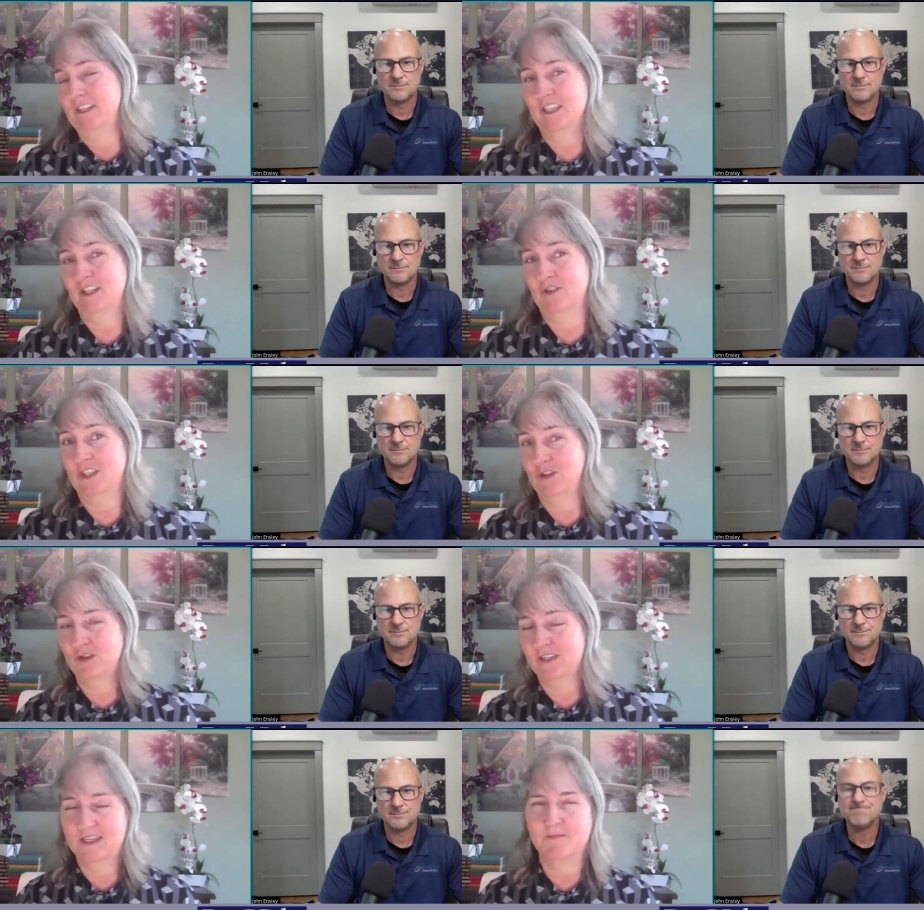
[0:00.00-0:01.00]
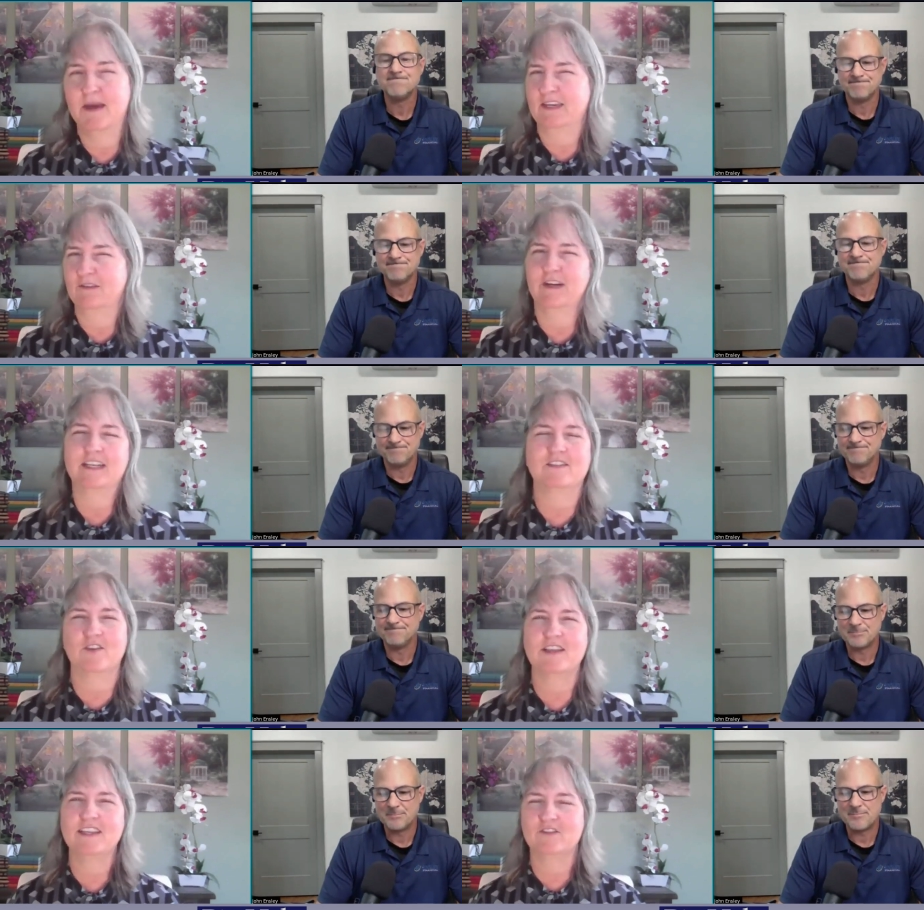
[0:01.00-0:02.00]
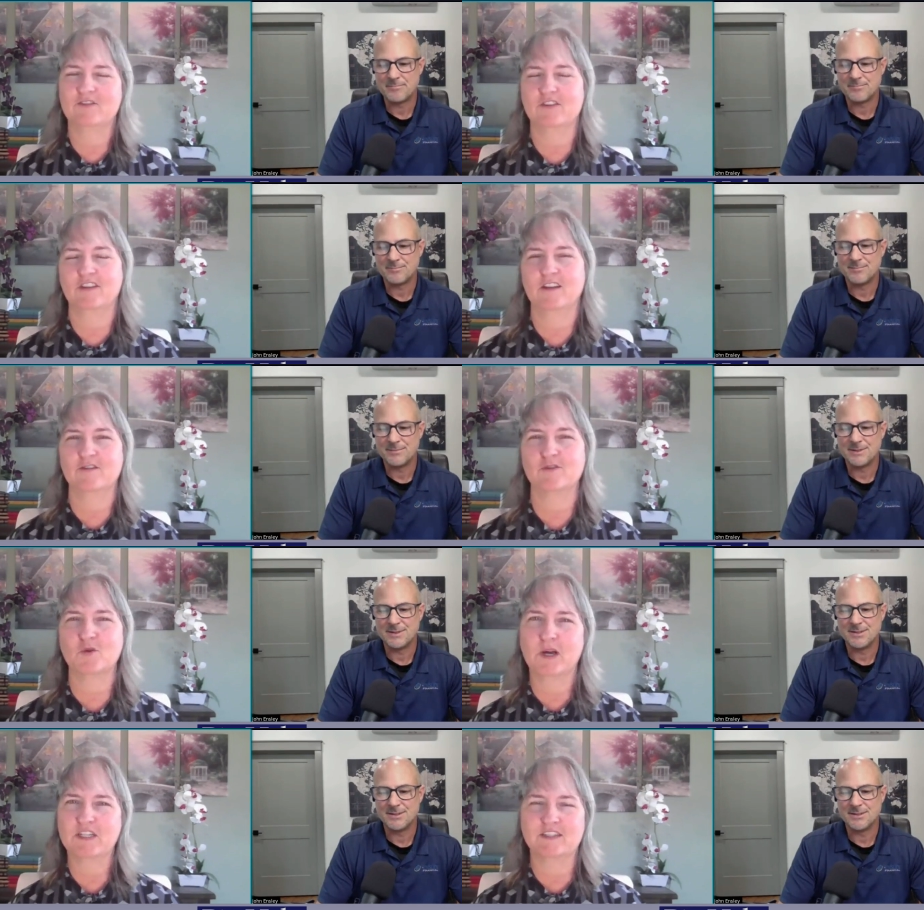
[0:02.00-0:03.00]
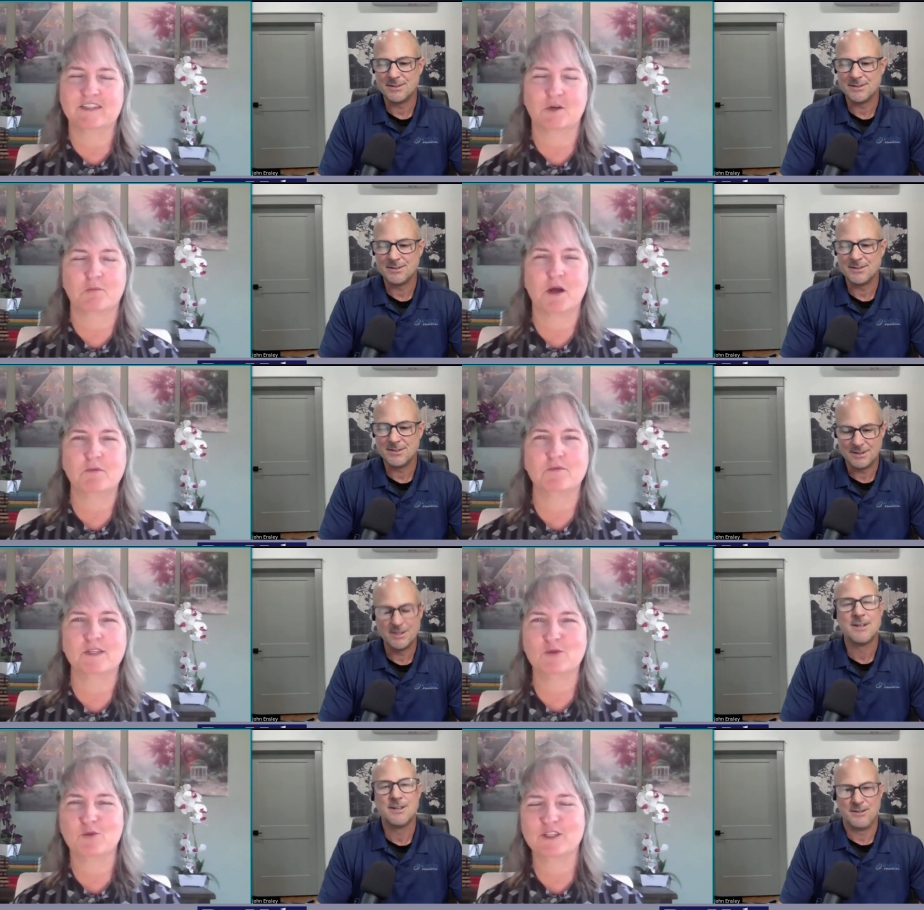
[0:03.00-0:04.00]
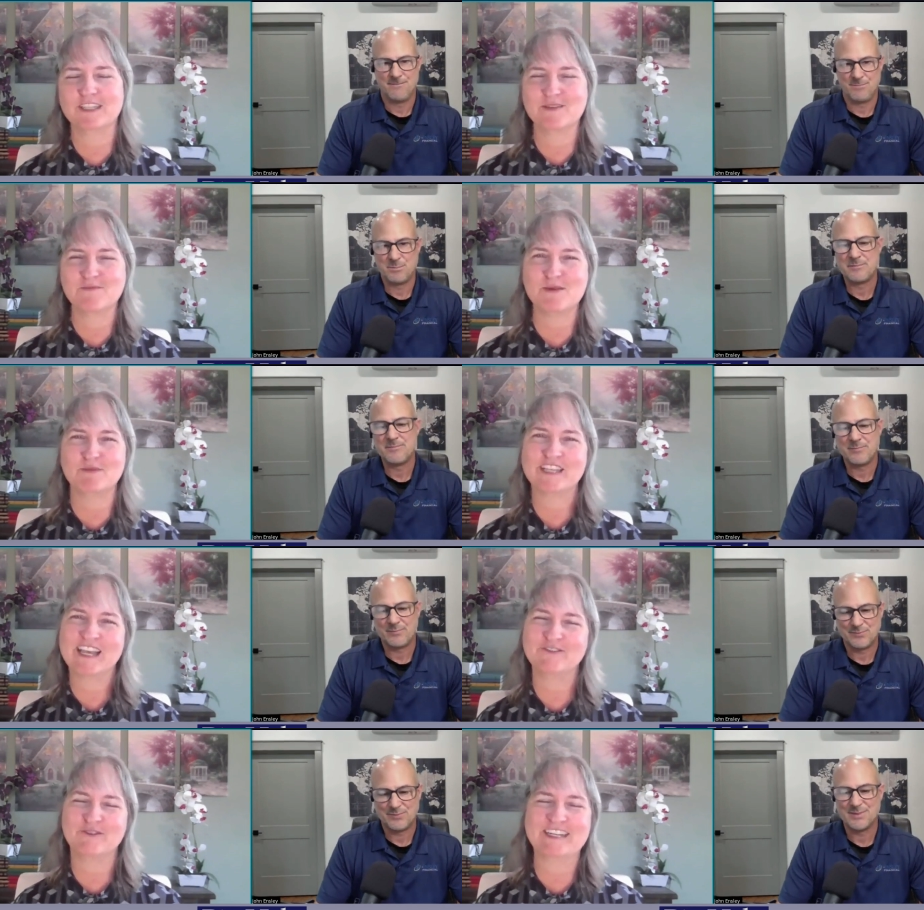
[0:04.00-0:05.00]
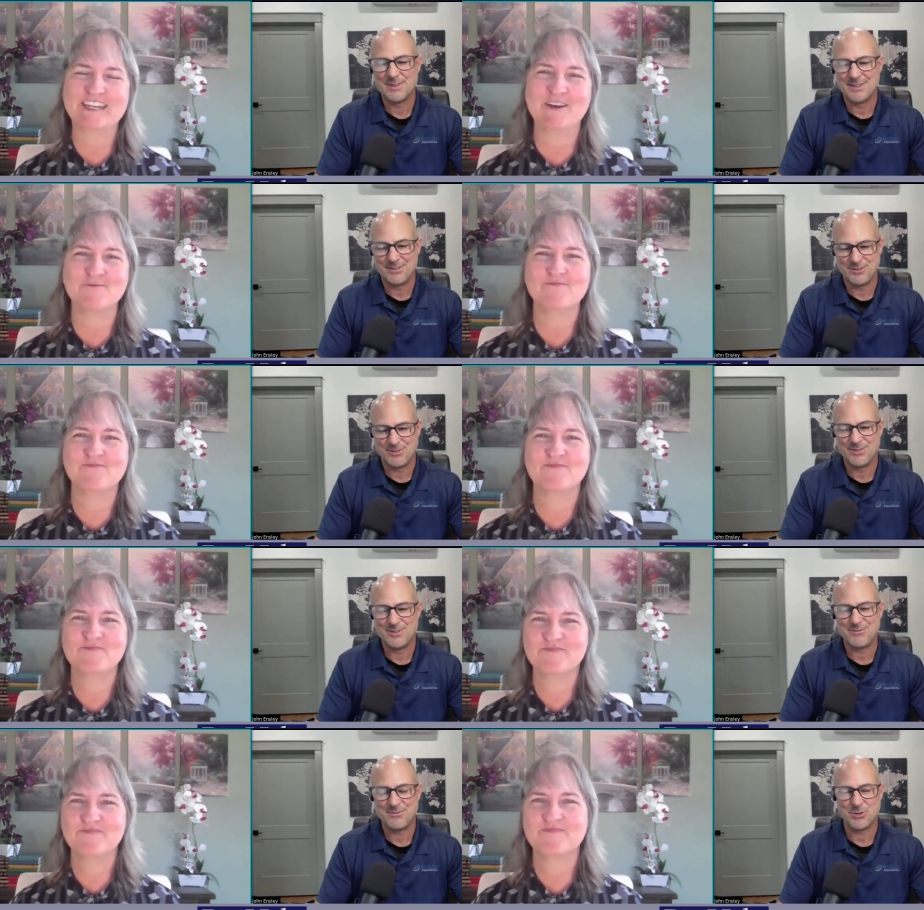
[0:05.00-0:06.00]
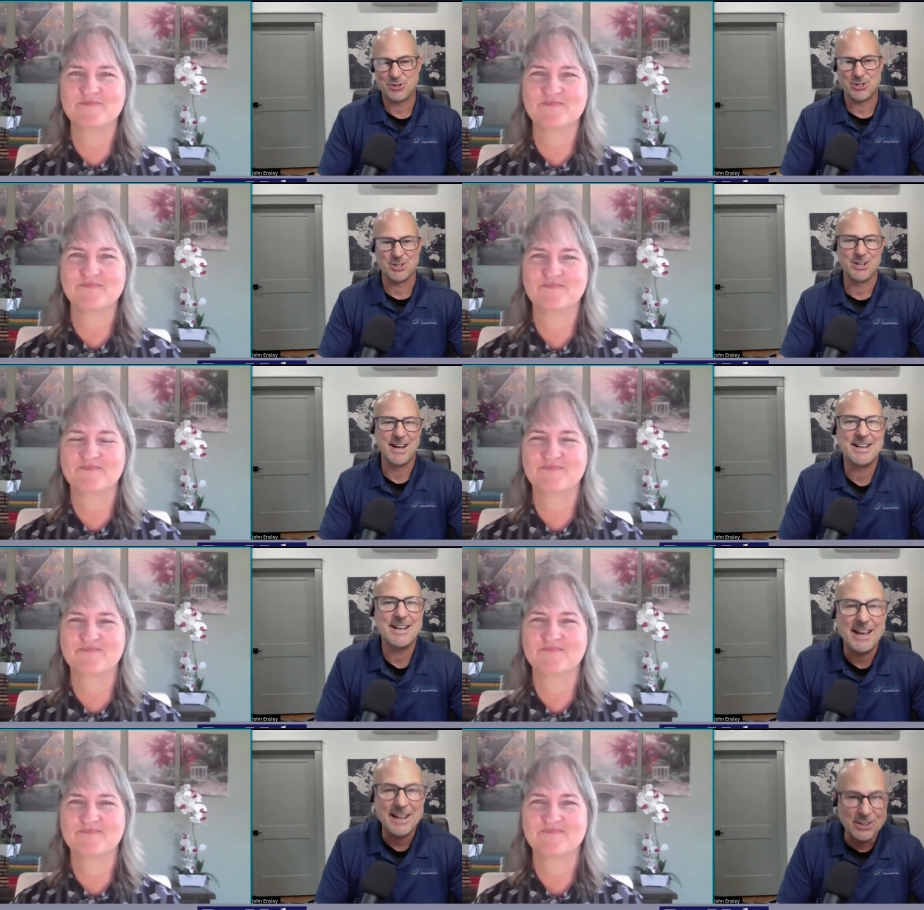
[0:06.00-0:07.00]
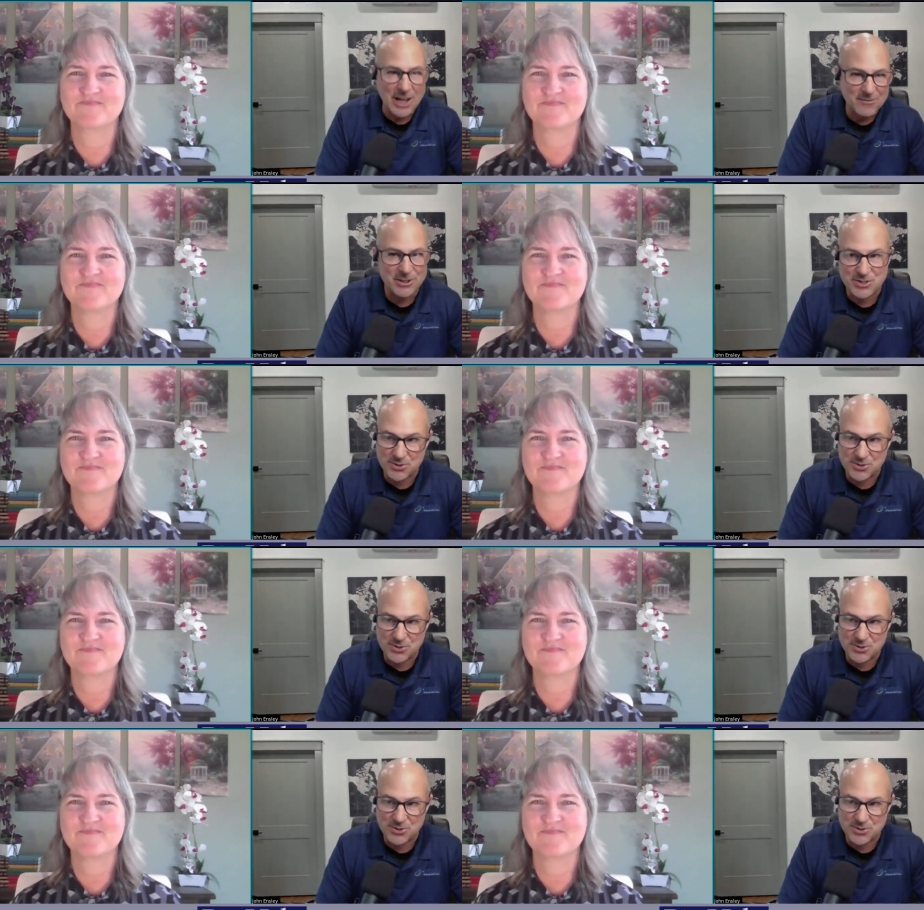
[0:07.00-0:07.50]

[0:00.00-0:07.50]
Speaker 1: you know still using the money right so i think there's a lot of those questions that are probably swirling in people's heads right now
Speaker 2: for sure and and a lot of it